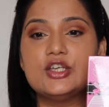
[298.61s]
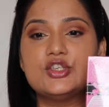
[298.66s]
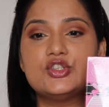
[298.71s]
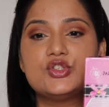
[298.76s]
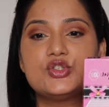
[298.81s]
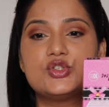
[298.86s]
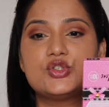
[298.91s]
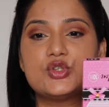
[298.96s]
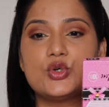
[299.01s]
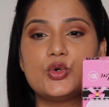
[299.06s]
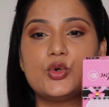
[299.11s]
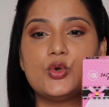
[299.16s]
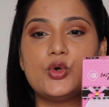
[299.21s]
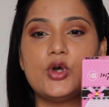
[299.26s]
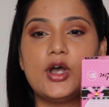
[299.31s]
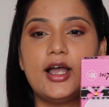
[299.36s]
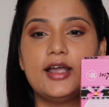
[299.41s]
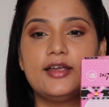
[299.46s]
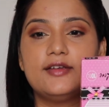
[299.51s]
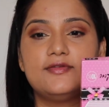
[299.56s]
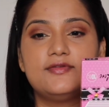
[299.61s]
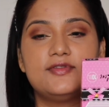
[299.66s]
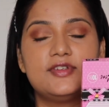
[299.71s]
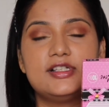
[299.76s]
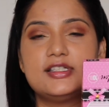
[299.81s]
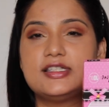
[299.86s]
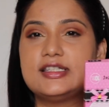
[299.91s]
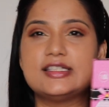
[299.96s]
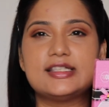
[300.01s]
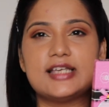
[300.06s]
so
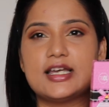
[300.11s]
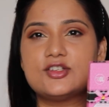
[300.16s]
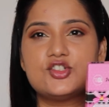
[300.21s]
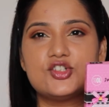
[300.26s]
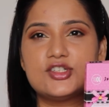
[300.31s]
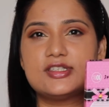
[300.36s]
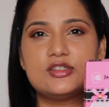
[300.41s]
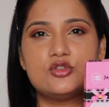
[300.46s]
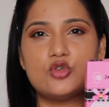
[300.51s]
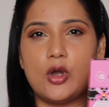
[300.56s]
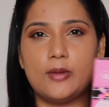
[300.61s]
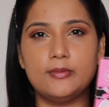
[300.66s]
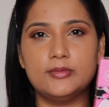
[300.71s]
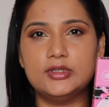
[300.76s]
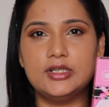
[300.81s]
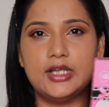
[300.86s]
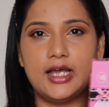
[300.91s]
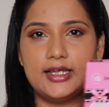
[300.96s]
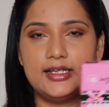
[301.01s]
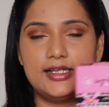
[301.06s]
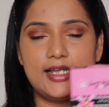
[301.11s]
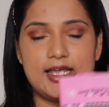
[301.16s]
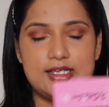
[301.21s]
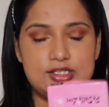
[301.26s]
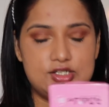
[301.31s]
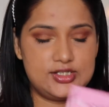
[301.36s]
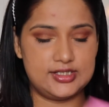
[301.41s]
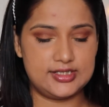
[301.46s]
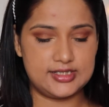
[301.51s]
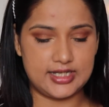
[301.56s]
these are just normal
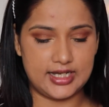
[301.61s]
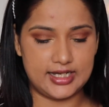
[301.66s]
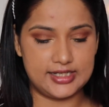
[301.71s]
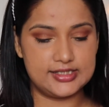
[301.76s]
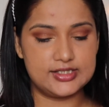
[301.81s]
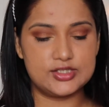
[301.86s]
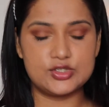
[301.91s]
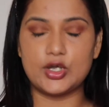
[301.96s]
eyelashes guys,